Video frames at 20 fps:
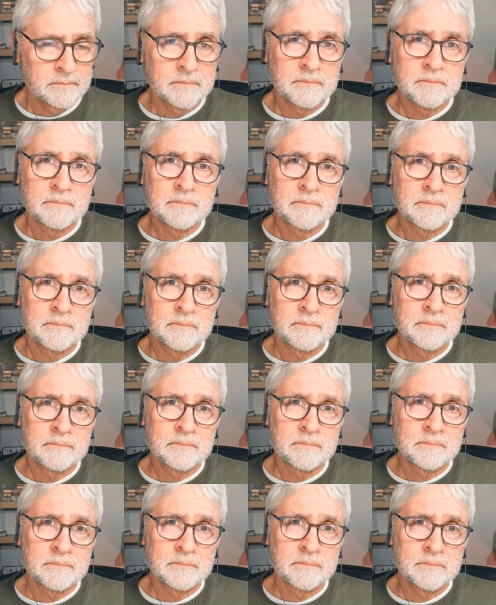
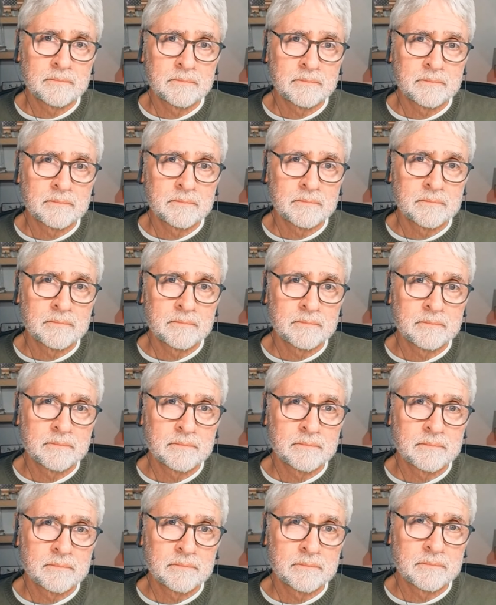
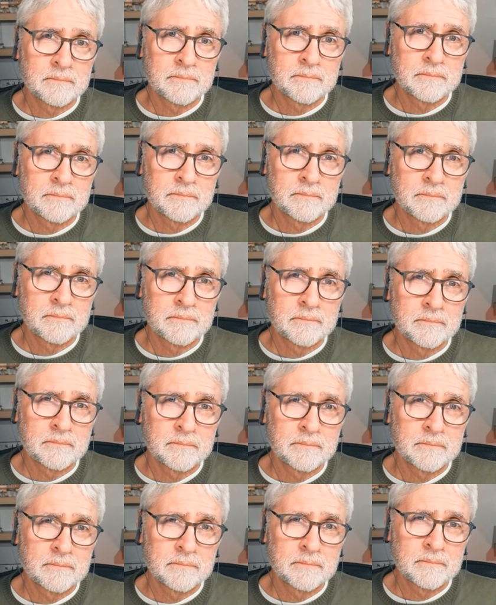
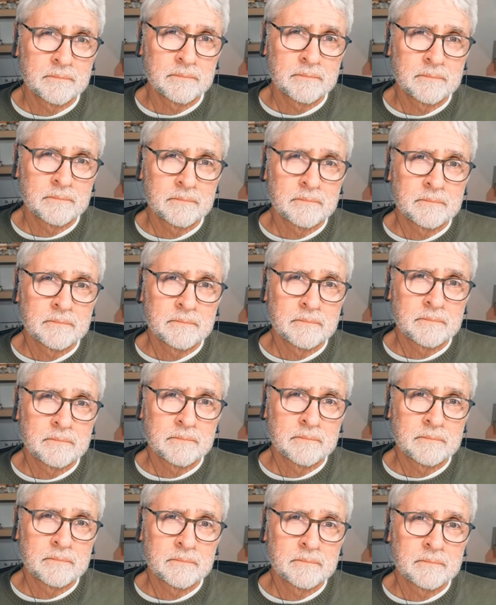
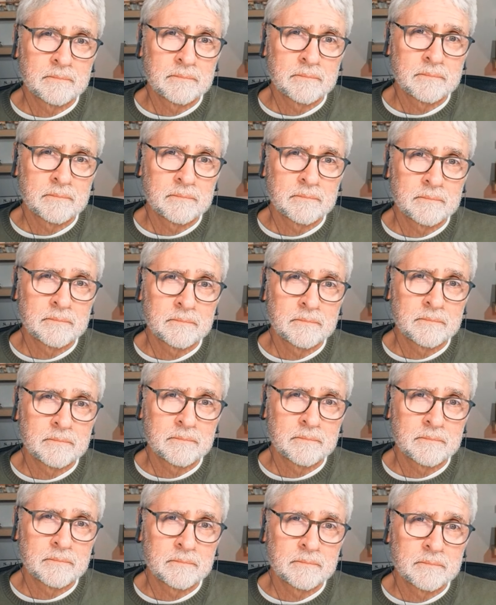
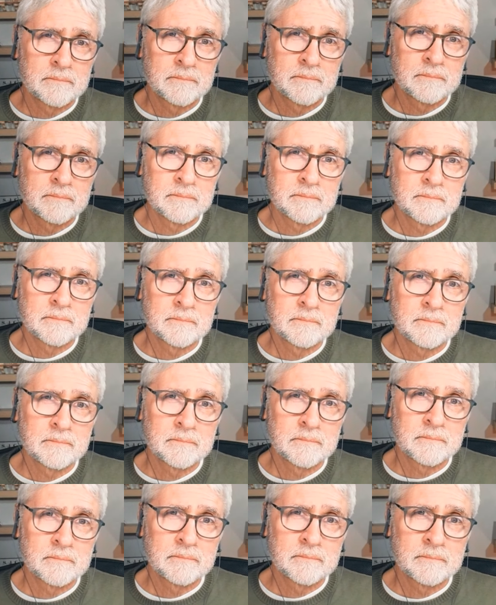
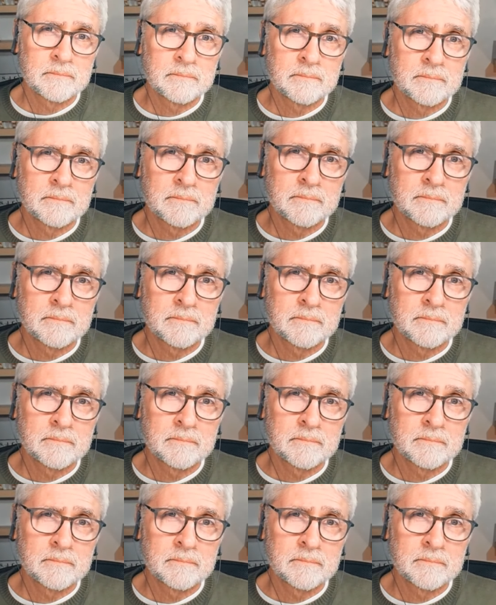No words are spoken by the person on screen.